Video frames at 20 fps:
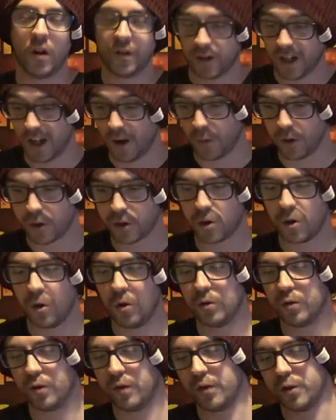I forget what it's
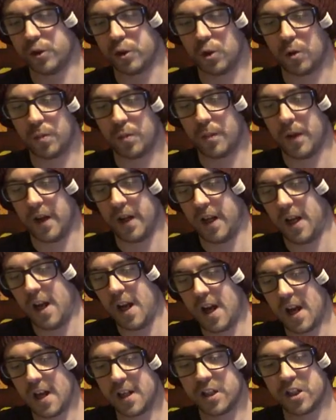called off the top of my
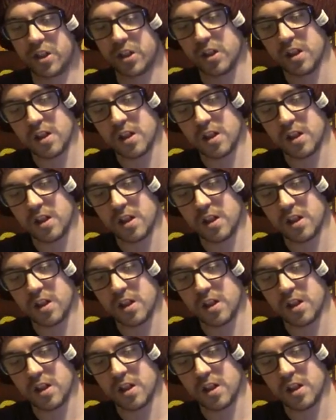head.